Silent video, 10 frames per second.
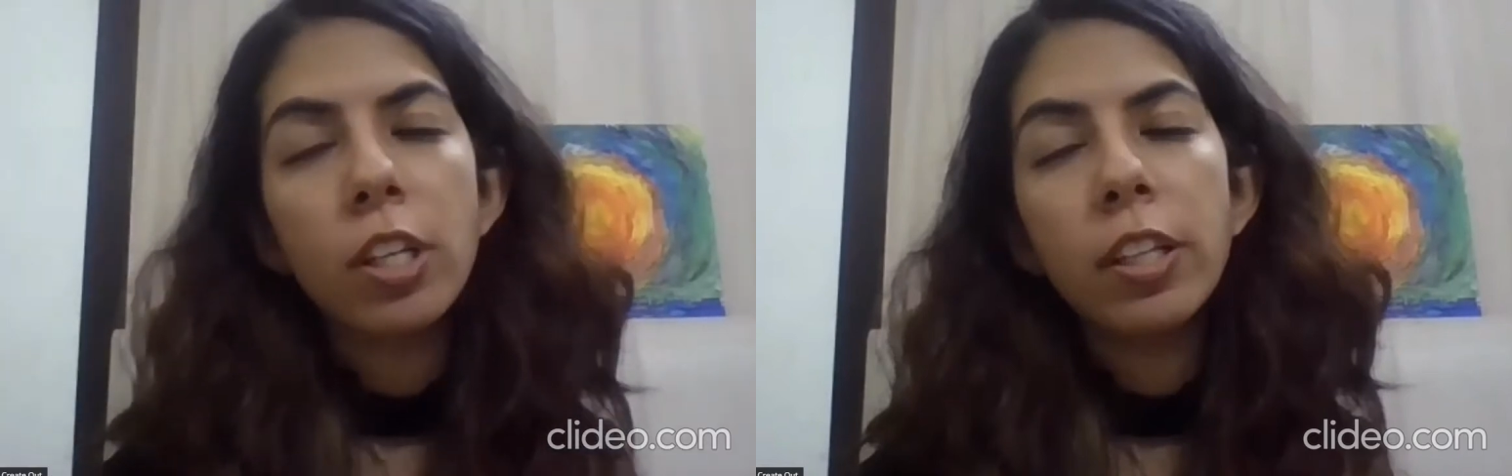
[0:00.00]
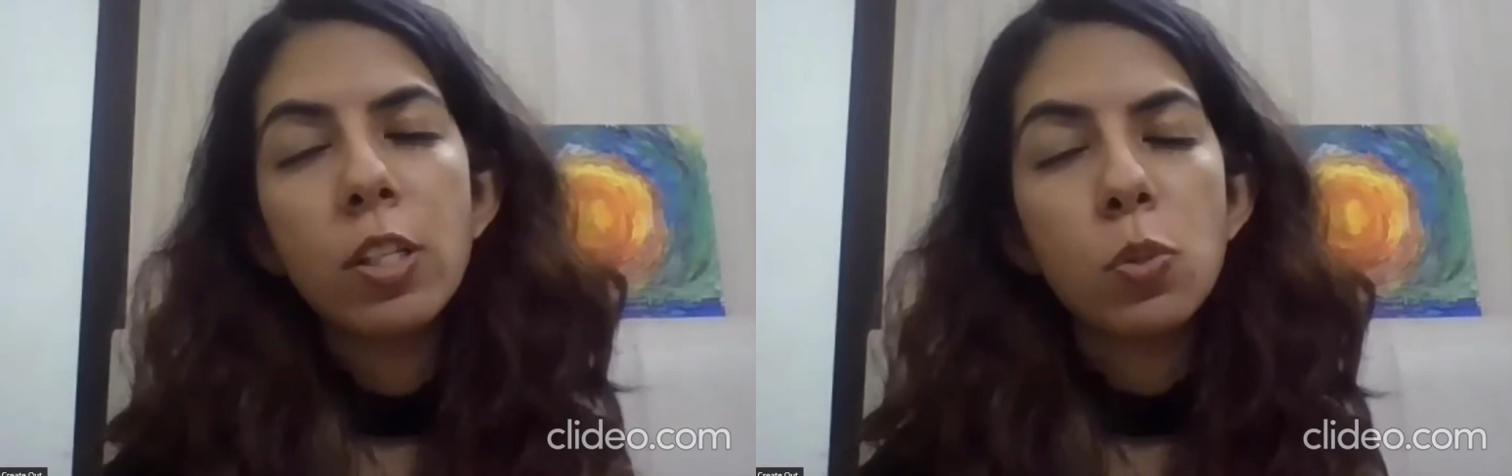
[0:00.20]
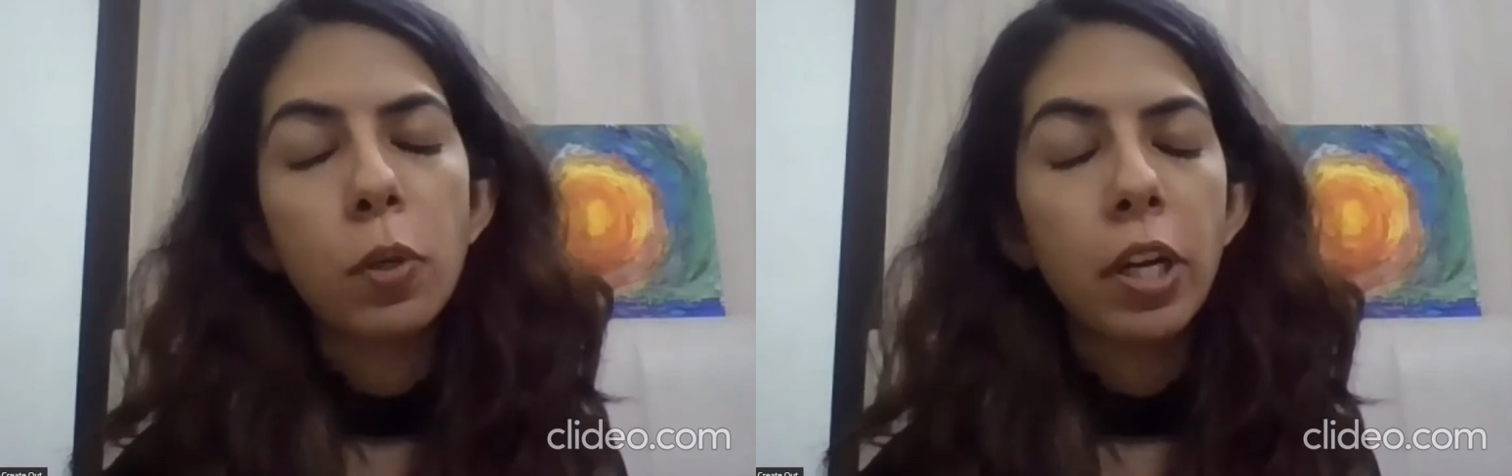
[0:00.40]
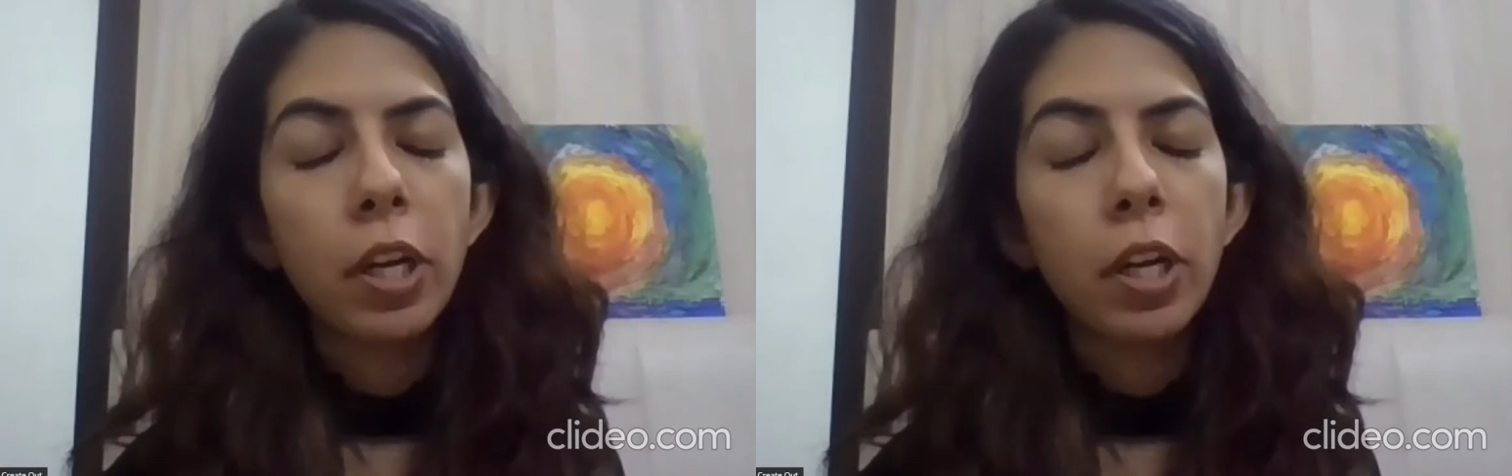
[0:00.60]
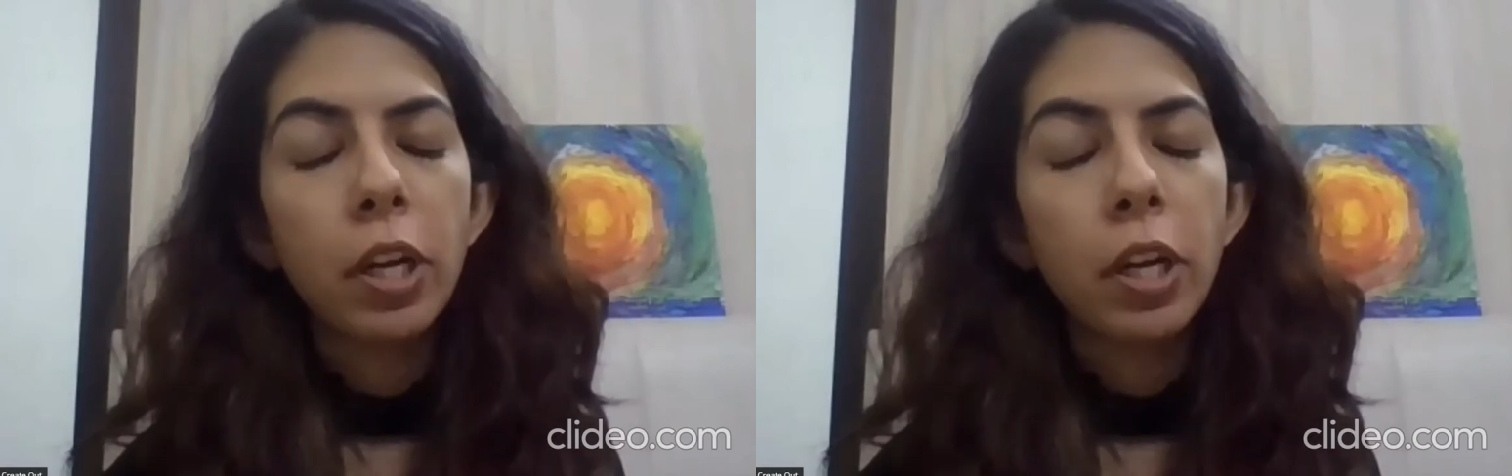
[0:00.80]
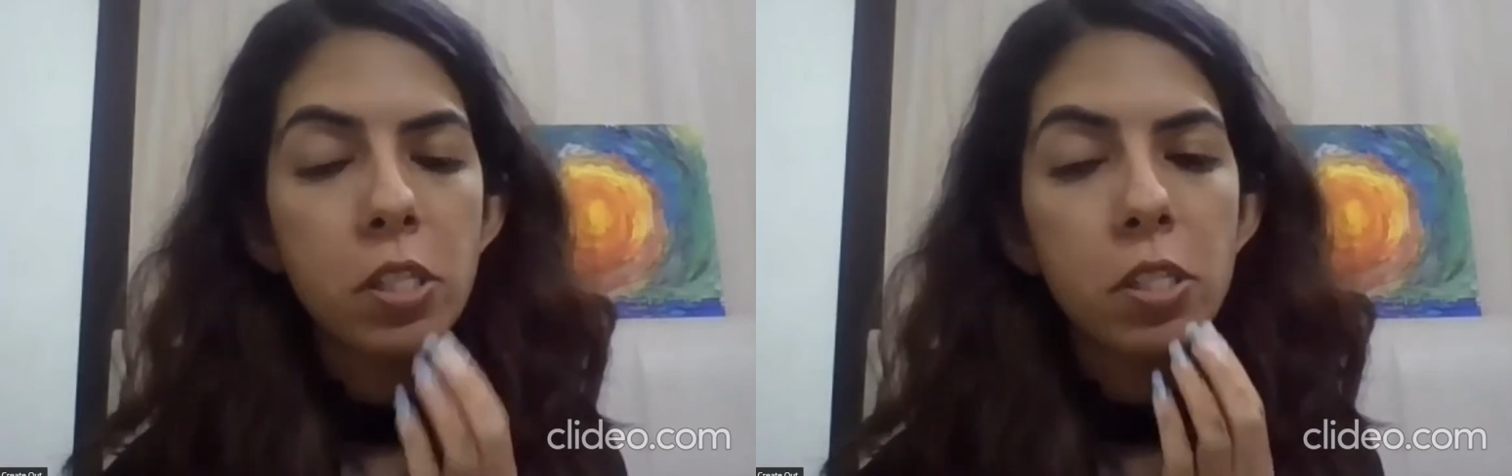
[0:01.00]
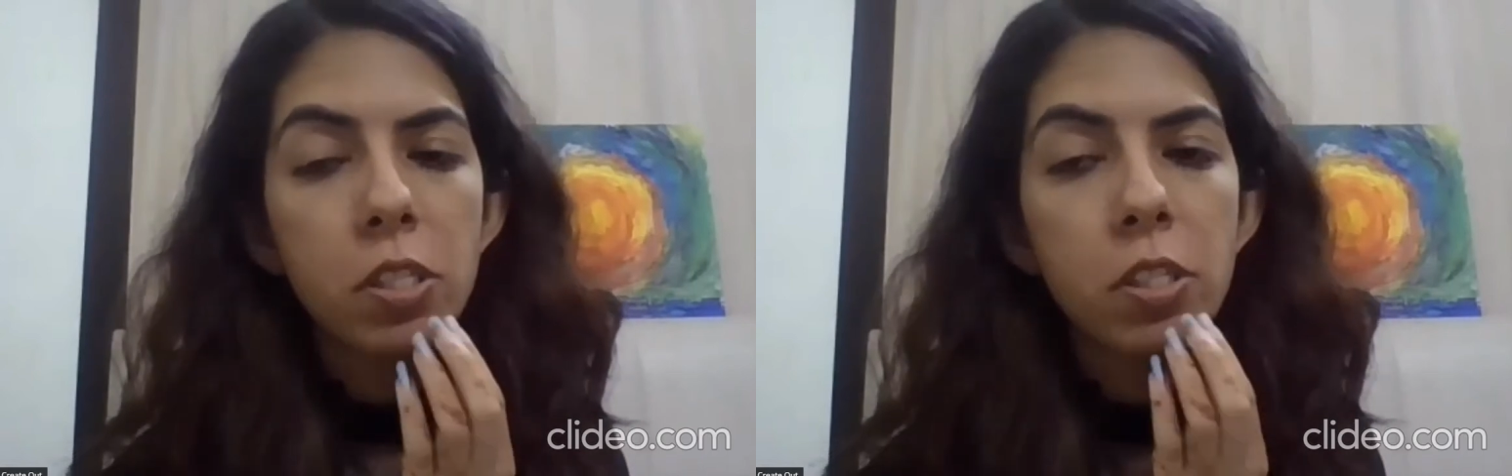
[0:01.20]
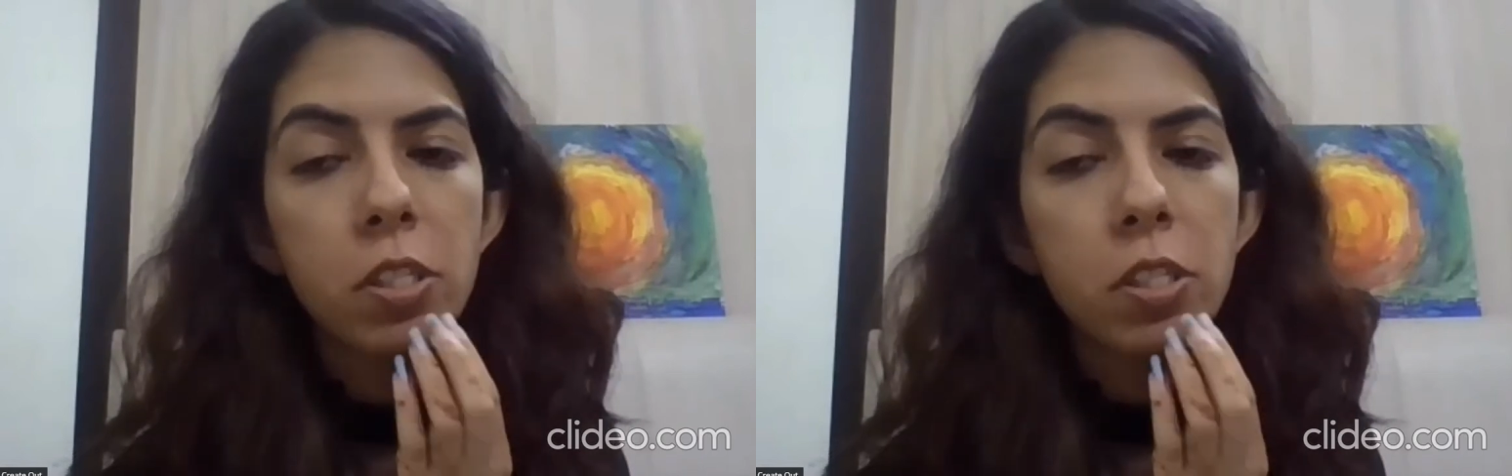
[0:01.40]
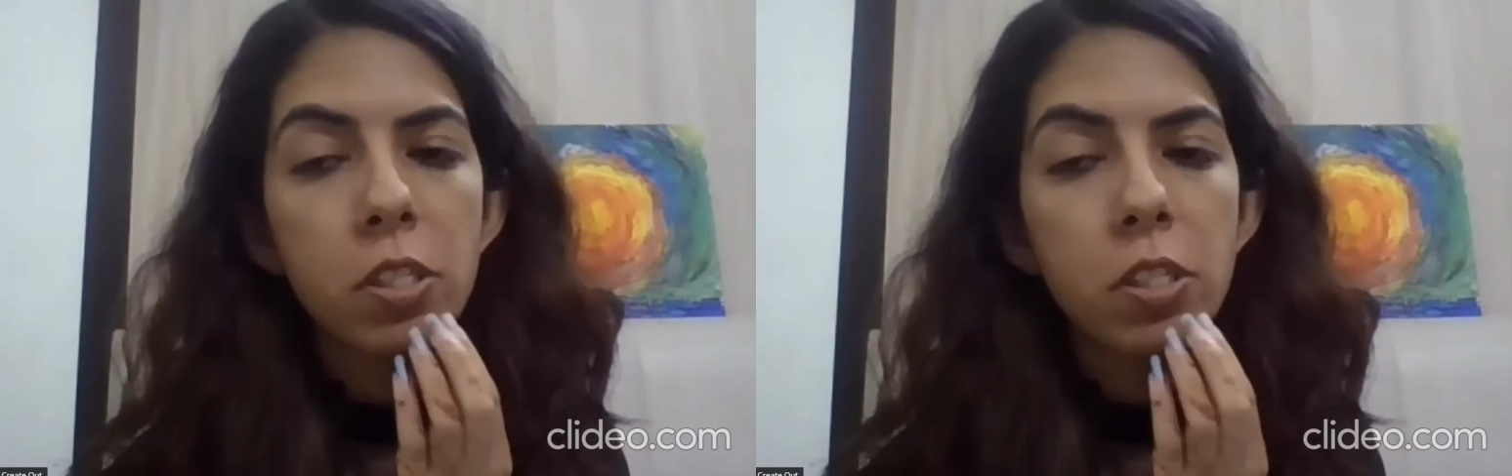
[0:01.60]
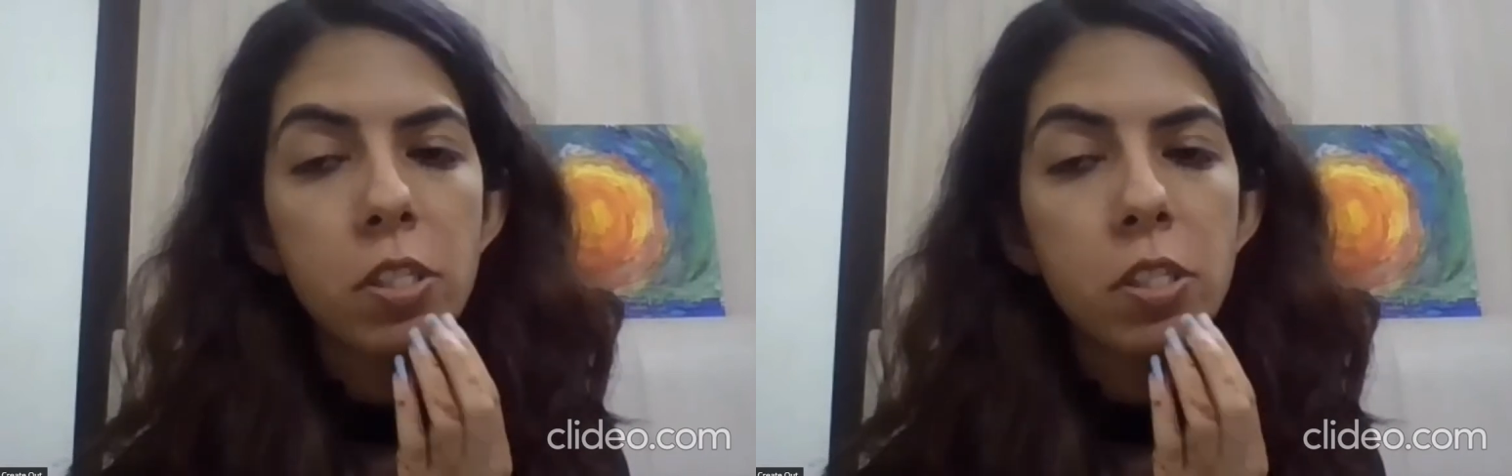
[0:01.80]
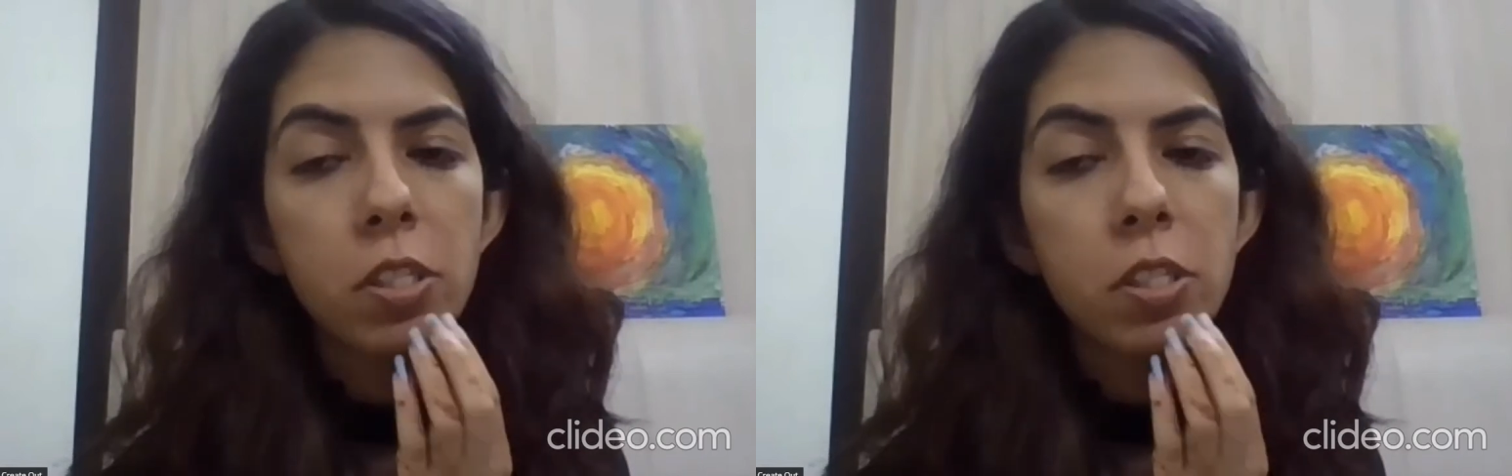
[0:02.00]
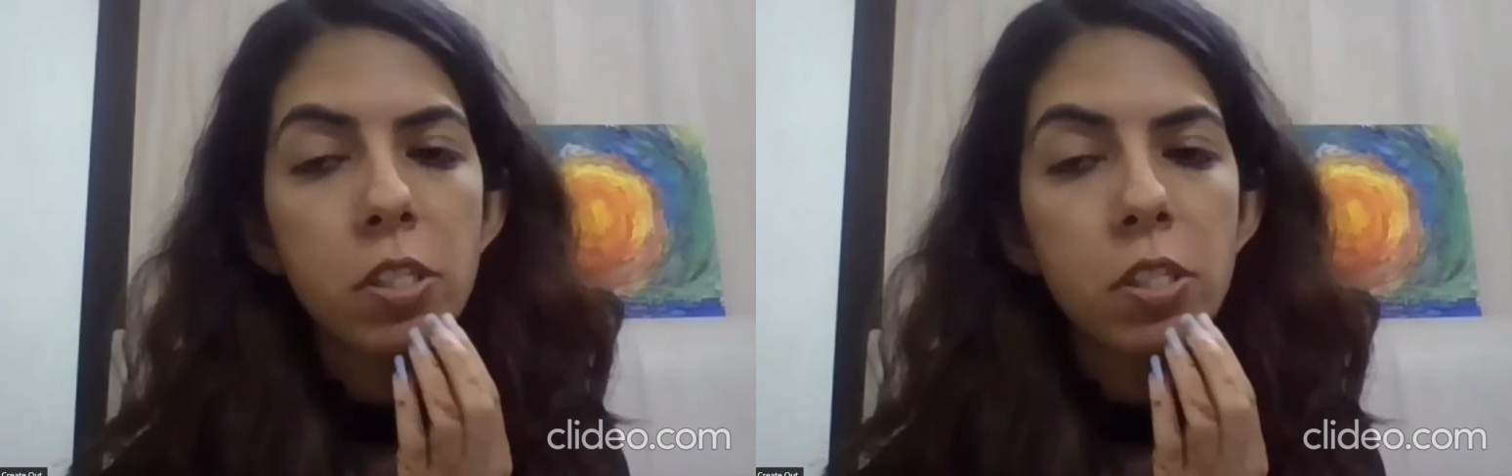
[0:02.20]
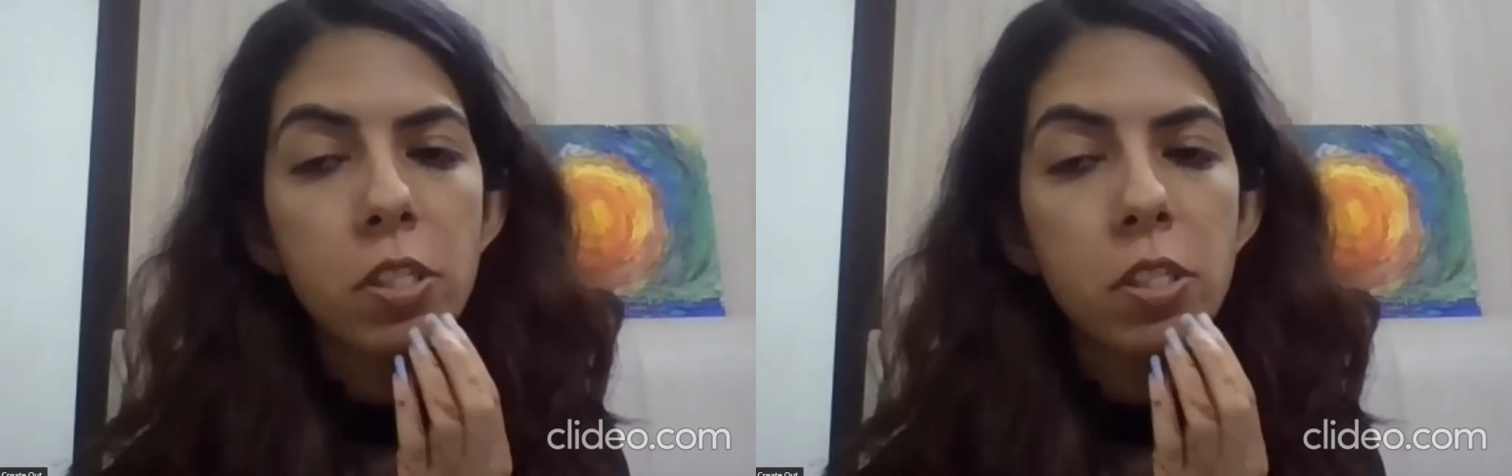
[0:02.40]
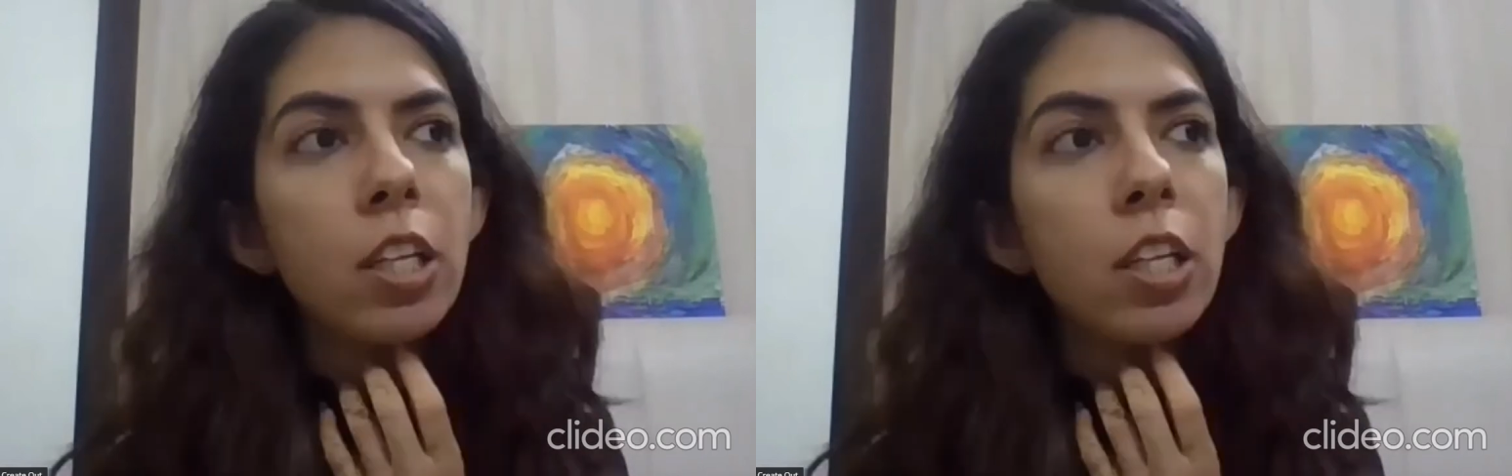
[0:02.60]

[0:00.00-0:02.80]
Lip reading: and that's what I assume is the reality, is that